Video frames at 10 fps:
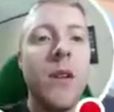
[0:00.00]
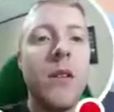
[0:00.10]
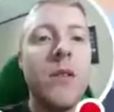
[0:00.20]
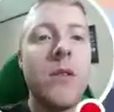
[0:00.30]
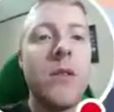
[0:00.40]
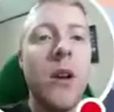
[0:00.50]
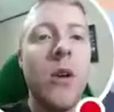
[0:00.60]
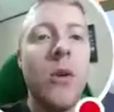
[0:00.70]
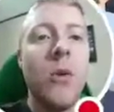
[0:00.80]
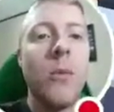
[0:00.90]

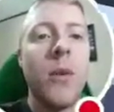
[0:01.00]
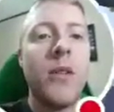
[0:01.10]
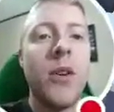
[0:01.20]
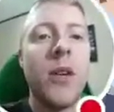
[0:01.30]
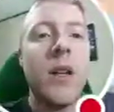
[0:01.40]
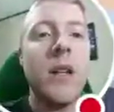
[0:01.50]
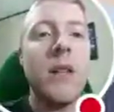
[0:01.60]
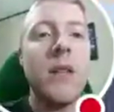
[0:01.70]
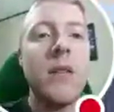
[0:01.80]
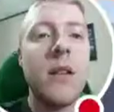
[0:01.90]
So, but there
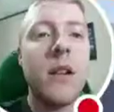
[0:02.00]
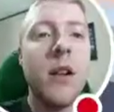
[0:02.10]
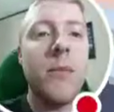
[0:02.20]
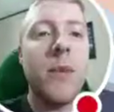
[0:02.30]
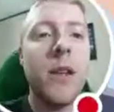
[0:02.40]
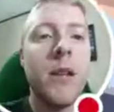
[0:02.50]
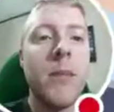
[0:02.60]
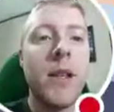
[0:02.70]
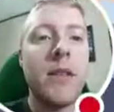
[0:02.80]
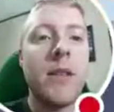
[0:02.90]
is a company that
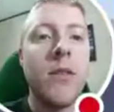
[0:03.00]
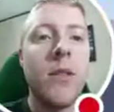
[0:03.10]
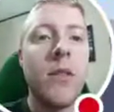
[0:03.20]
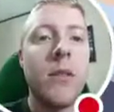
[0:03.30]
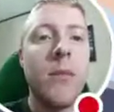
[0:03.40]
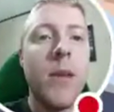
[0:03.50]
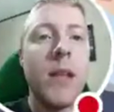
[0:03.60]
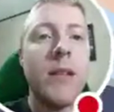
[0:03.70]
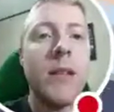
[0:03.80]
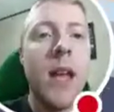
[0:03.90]
makes a th
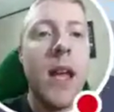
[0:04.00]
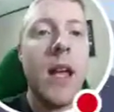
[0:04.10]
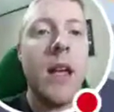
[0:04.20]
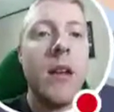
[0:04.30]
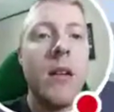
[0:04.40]
makes a